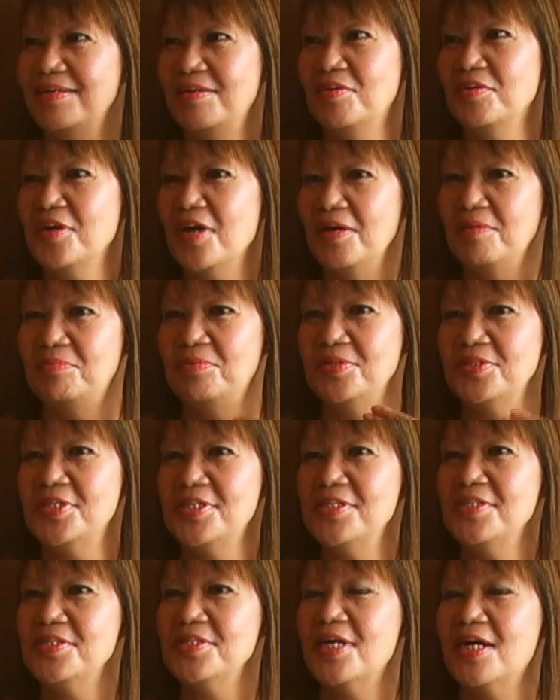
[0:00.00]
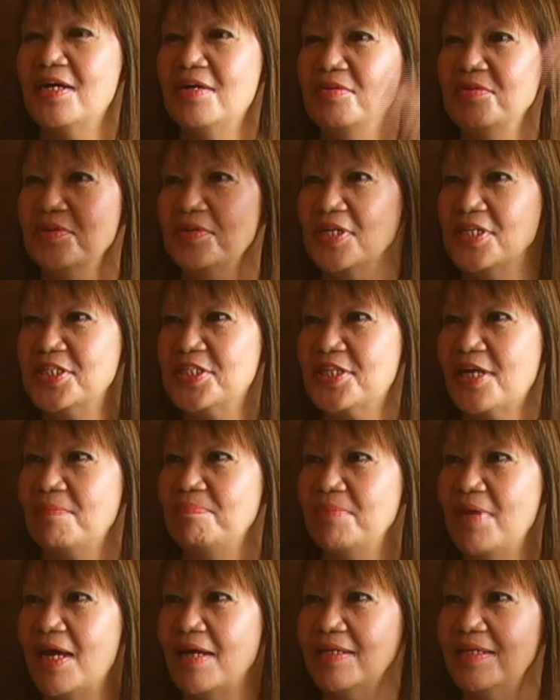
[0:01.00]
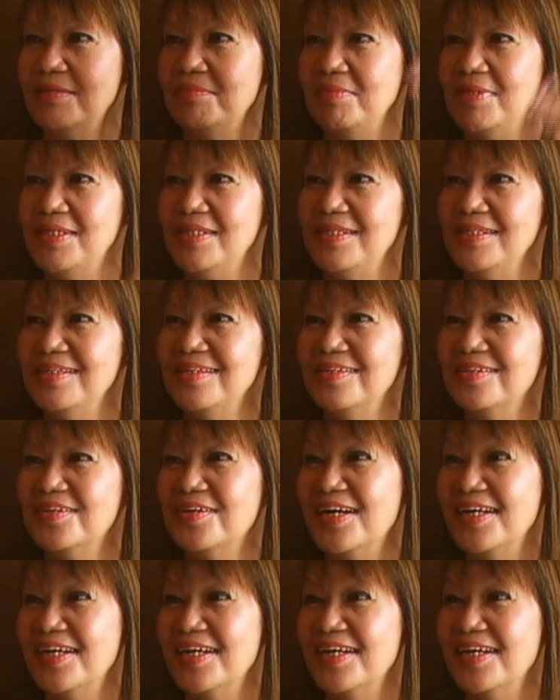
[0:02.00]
Okay, I've written it down. Okay, stop nagging me, you know.